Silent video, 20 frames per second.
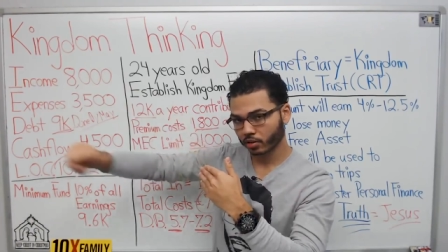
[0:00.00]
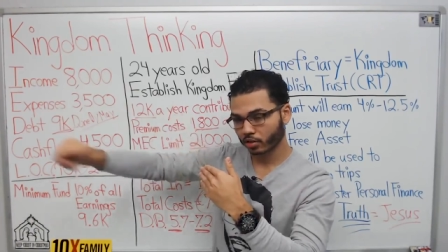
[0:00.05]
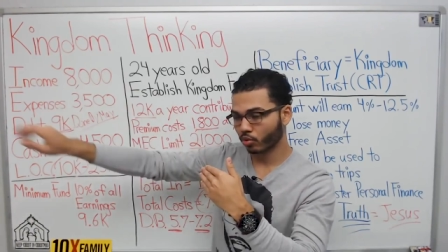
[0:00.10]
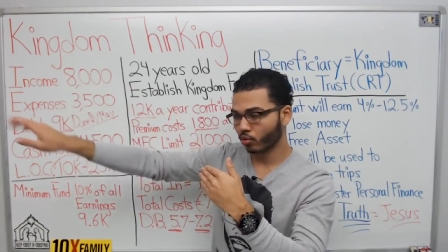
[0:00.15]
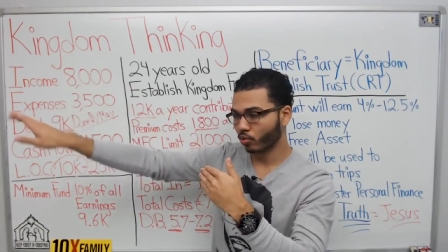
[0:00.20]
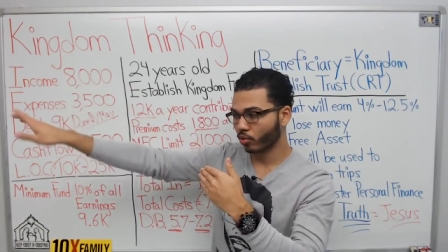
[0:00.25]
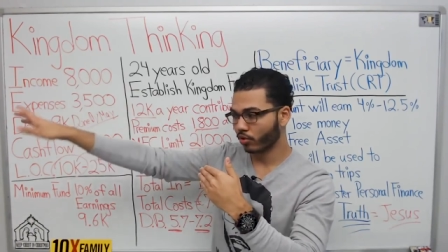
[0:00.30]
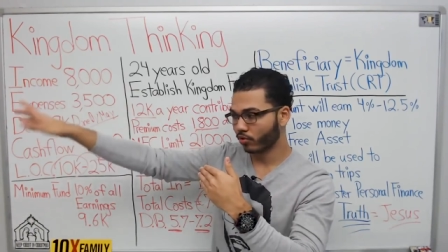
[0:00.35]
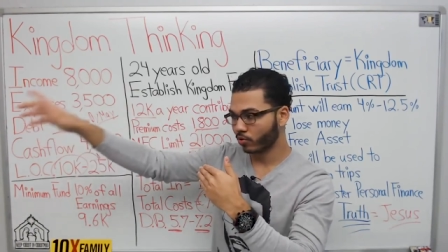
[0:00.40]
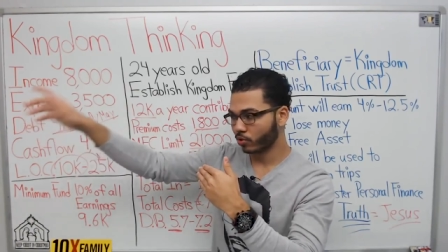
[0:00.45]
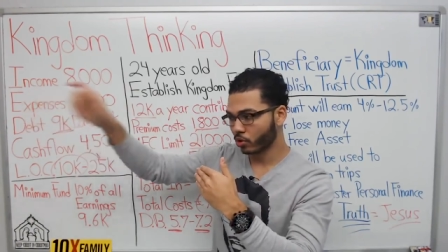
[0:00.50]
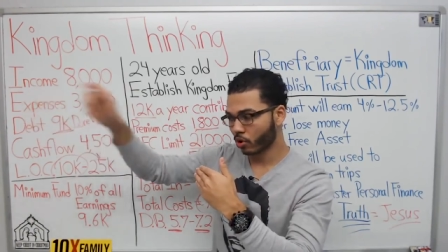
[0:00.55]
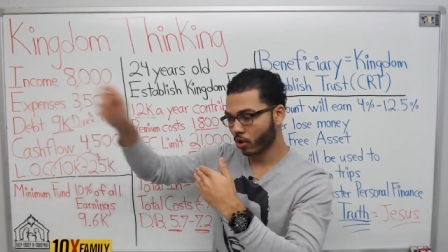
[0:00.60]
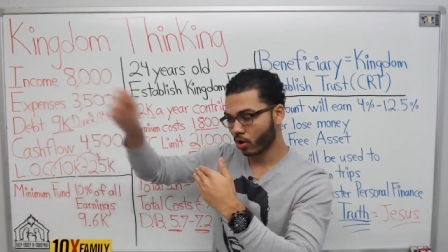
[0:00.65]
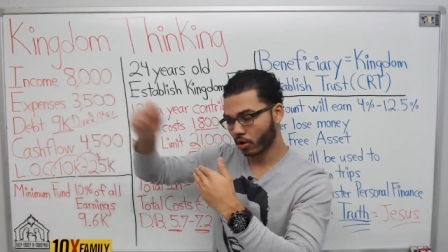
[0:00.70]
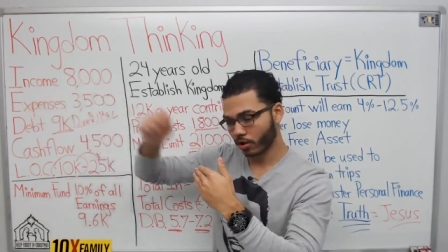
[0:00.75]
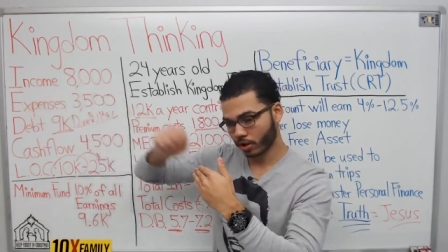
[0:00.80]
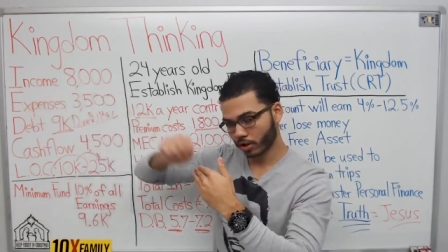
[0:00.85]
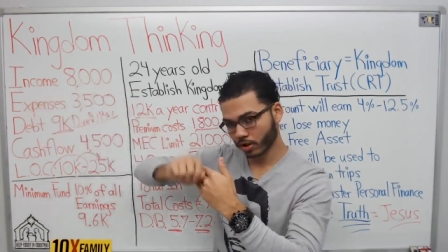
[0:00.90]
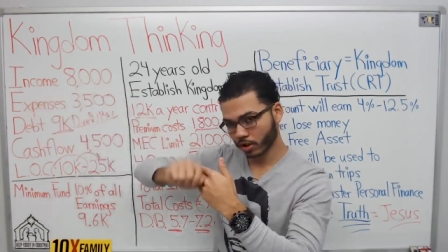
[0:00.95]
your
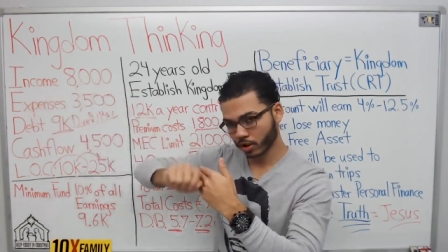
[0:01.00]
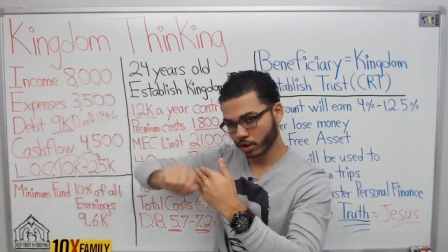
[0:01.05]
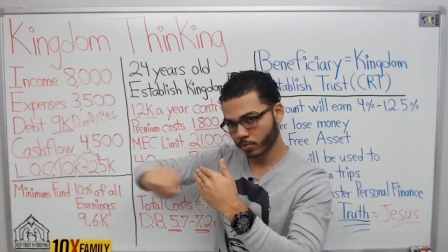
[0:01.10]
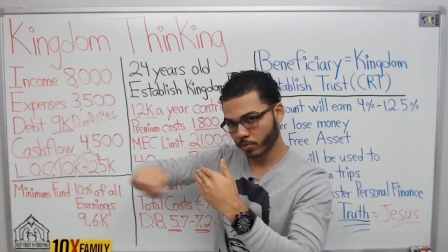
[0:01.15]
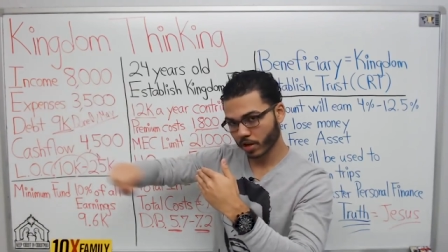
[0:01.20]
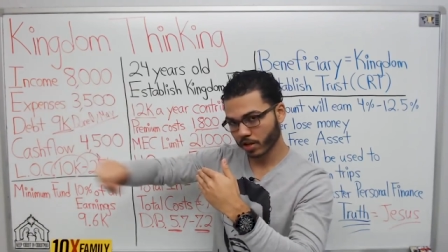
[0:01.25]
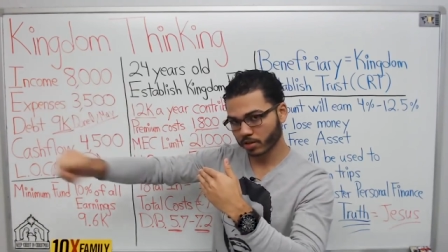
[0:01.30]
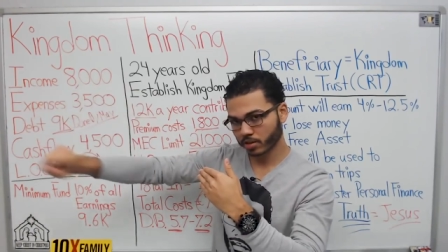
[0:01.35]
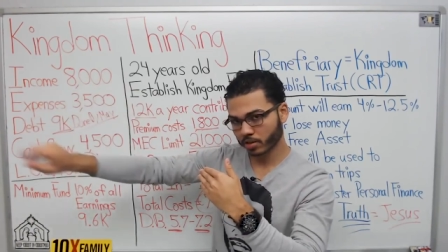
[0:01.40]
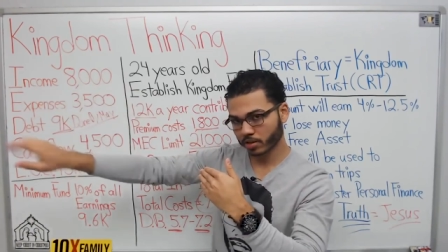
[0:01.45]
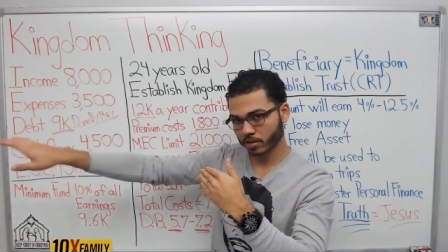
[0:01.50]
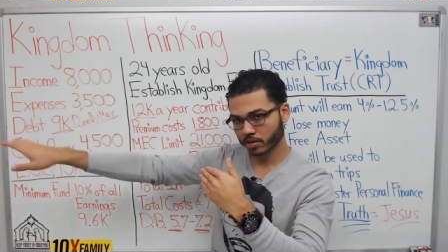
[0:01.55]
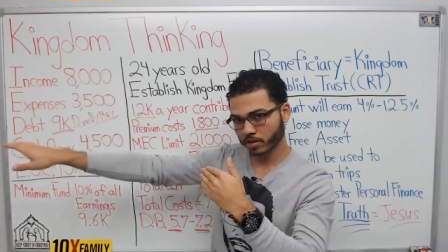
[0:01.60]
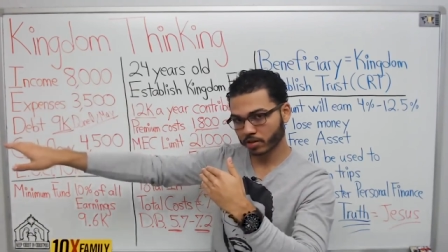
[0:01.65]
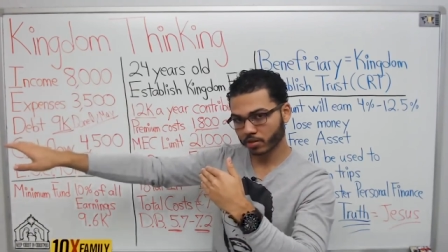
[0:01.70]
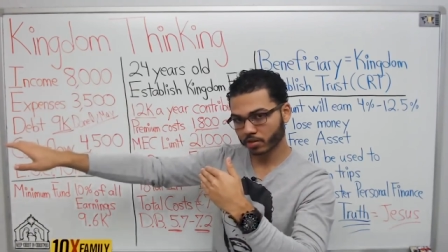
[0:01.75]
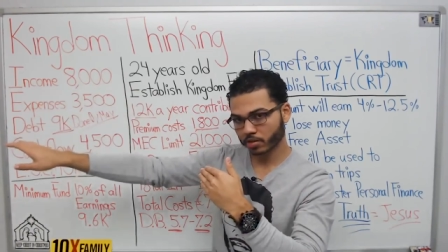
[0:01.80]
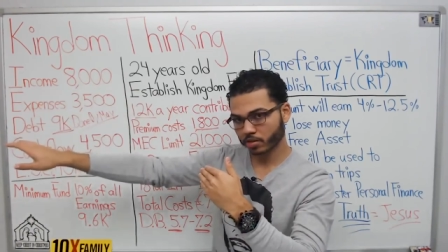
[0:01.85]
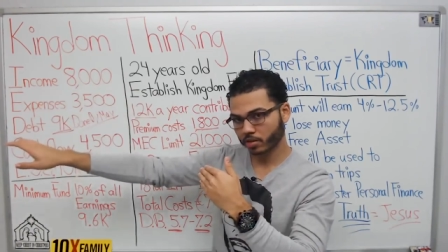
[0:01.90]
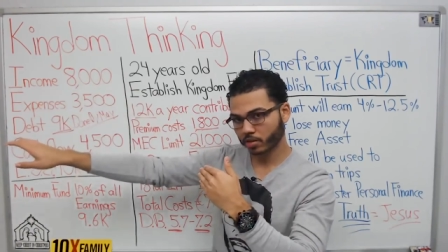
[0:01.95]
withdrawing
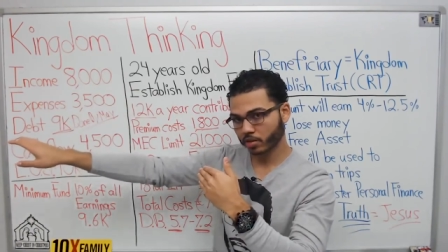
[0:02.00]
expenses.